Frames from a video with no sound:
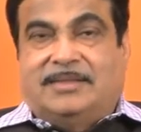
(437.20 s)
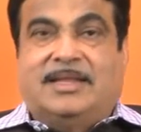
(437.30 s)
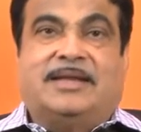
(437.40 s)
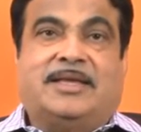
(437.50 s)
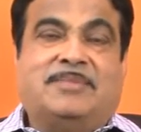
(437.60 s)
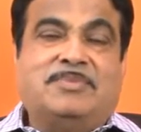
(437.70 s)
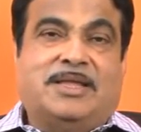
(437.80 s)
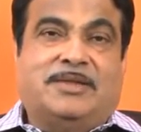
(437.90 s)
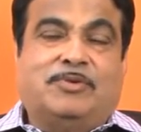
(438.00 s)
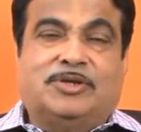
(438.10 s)
and that can
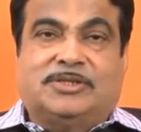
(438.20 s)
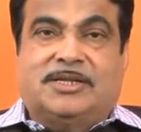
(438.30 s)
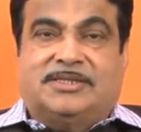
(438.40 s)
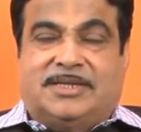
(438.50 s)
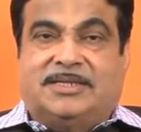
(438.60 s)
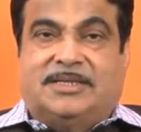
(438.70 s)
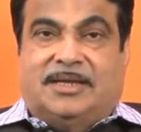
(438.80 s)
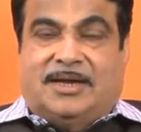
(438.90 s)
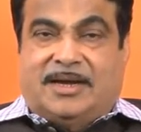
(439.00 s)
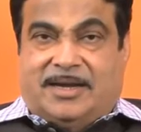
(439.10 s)
be a revolutionary change in
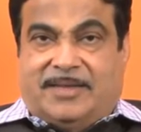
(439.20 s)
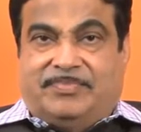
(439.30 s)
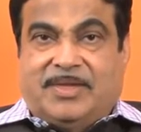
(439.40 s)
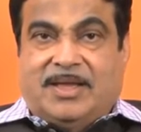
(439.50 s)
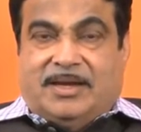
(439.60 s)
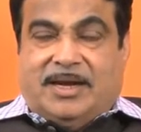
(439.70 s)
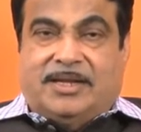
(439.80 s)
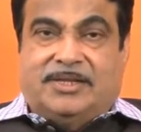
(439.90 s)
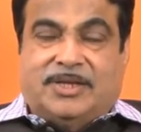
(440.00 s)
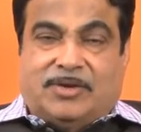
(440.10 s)
the country.
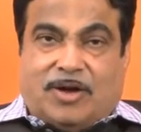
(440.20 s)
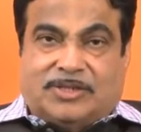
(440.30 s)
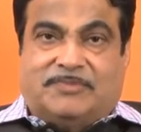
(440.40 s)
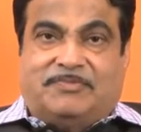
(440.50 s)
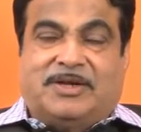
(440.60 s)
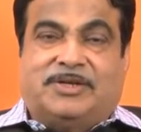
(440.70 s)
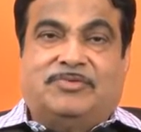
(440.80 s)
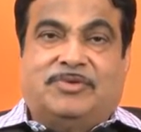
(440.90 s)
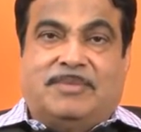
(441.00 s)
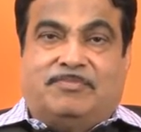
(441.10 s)
It is cost
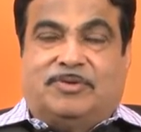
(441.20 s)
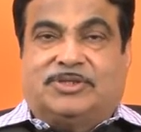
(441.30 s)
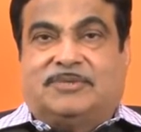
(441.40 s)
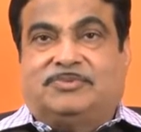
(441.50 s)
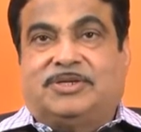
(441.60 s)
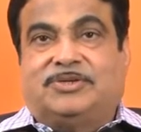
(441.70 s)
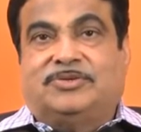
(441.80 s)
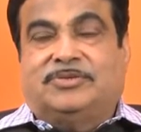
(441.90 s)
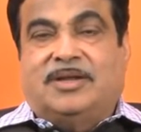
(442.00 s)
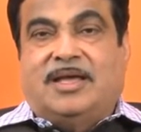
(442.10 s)
effective, import
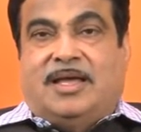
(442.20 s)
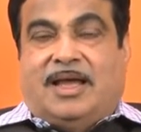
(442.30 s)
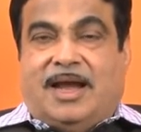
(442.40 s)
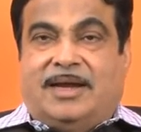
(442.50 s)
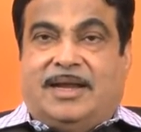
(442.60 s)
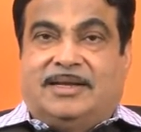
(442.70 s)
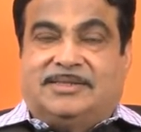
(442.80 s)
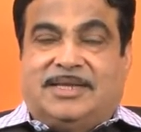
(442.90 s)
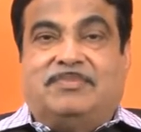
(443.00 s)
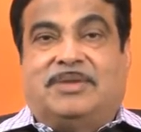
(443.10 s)
substitute and at
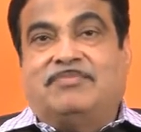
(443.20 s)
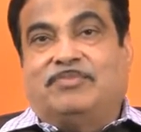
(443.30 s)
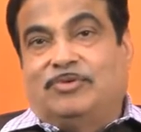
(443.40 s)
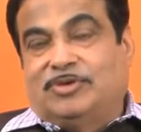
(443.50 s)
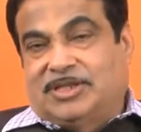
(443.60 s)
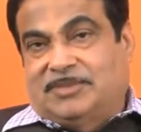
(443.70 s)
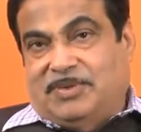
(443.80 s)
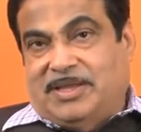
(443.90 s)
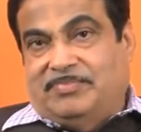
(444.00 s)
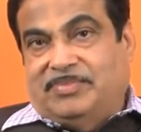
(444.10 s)
the same time pollution
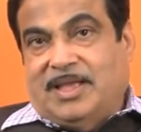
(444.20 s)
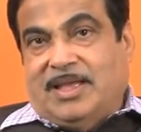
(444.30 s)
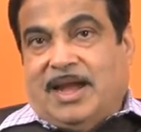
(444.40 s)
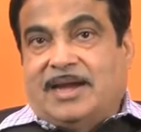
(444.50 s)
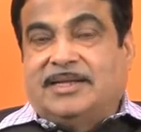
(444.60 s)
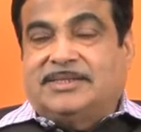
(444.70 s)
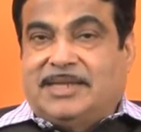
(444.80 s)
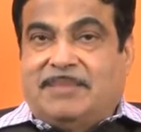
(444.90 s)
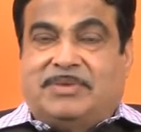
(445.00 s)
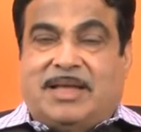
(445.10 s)
free. At the
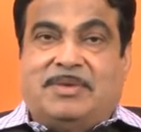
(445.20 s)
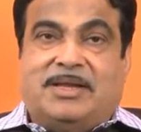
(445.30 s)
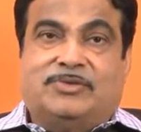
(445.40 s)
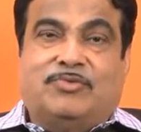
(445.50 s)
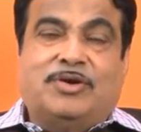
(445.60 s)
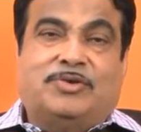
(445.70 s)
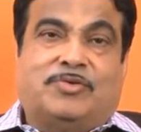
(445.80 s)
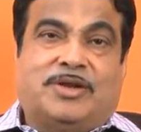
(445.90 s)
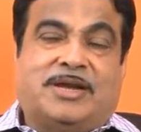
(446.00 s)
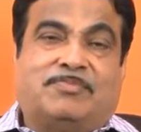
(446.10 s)
same time, it is going
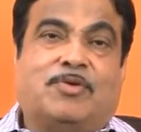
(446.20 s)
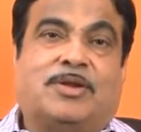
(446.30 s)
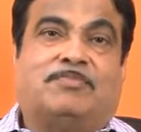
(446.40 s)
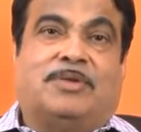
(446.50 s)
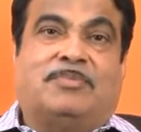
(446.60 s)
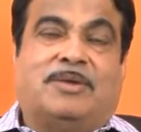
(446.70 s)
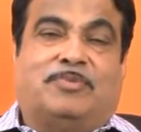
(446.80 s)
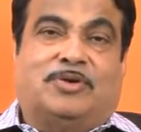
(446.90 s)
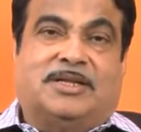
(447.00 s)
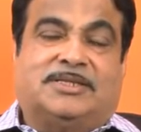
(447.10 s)
to create more employment
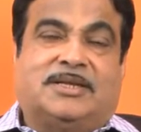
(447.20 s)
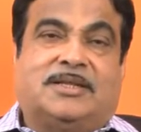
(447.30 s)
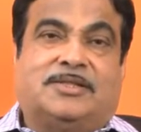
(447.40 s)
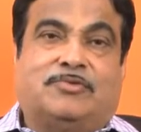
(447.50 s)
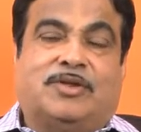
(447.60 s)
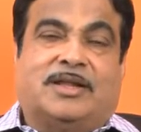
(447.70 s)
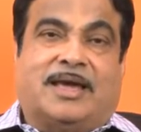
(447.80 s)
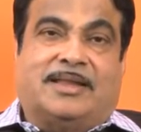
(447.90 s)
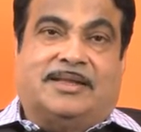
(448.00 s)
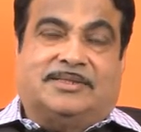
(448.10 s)
potential in the rural and
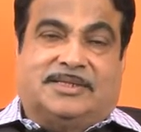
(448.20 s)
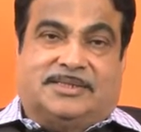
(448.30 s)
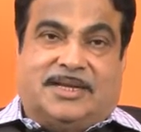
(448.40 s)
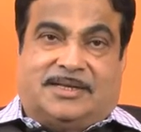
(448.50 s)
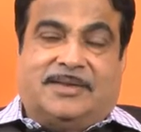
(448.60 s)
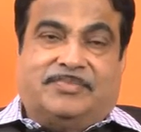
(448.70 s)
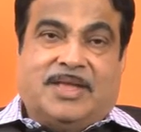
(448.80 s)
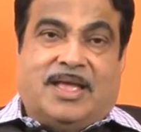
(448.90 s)
agriculture sector